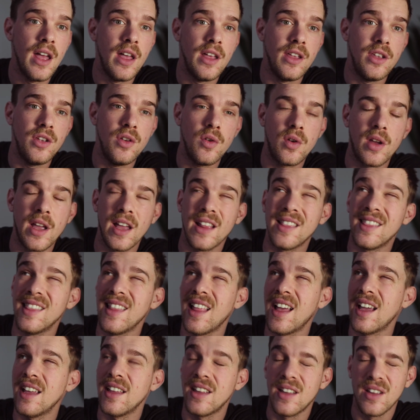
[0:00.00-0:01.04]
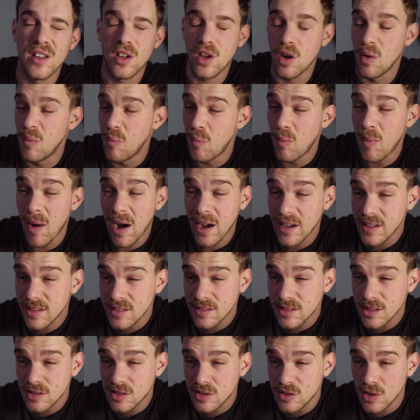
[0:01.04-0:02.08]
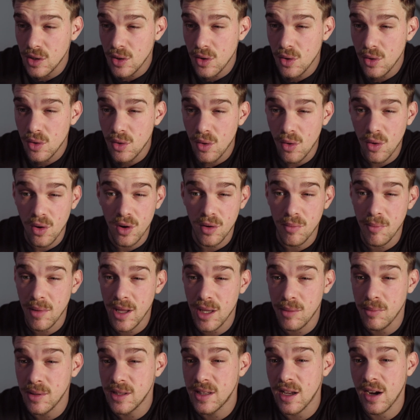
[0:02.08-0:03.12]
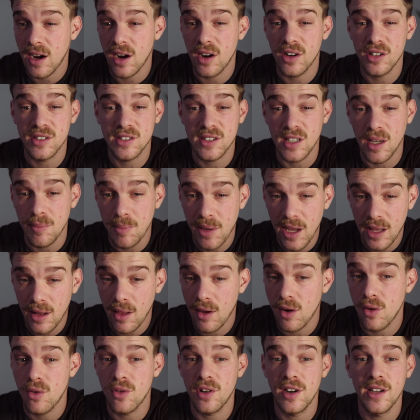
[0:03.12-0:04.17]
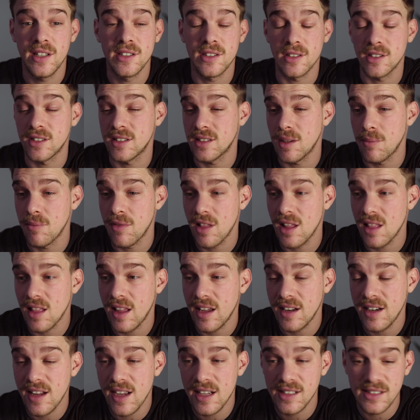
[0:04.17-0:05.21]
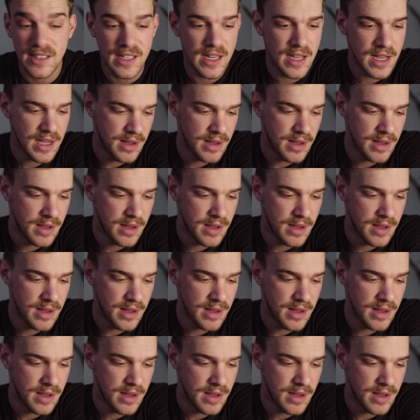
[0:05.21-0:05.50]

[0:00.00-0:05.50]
You can like combine the two, or maybe there are subcategories or something like that,